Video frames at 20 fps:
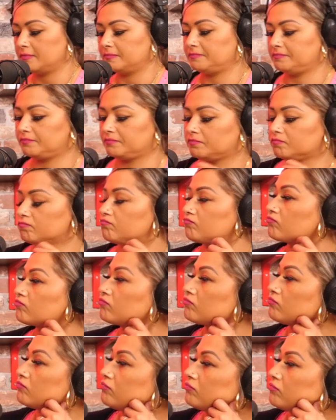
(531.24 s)

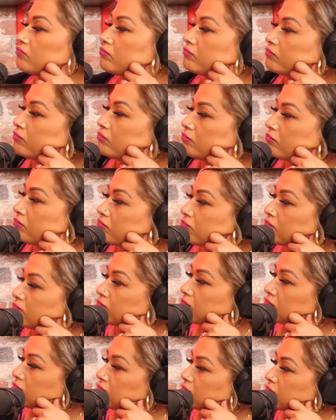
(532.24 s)

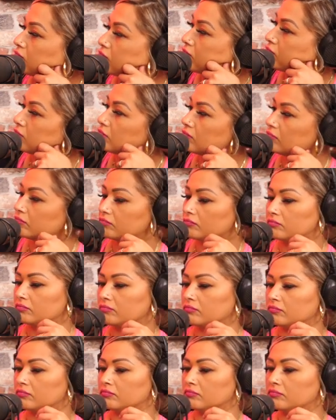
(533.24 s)

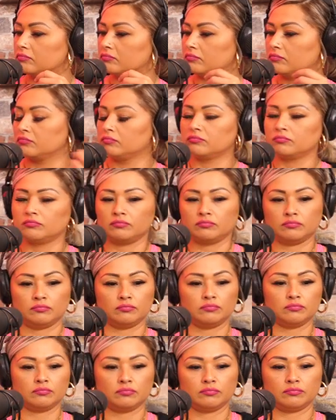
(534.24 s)

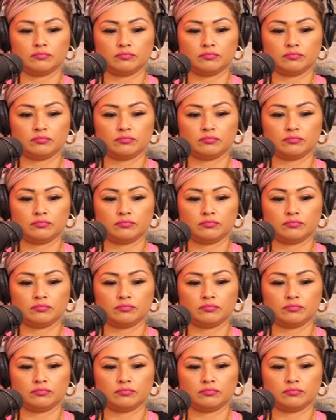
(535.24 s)
No words are spoken by the person on screen.